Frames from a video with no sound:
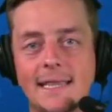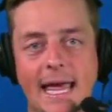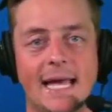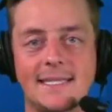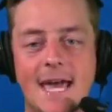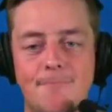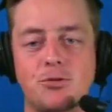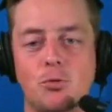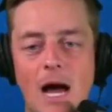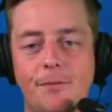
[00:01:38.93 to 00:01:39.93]
landscape
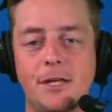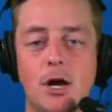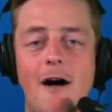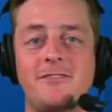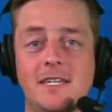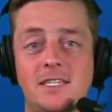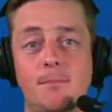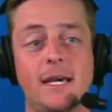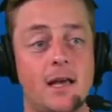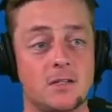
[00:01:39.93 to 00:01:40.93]
throughout the offseason.
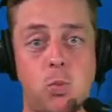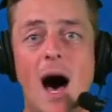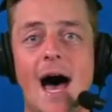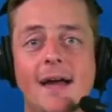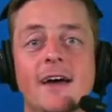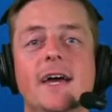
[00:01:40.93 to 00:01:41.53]
Because why?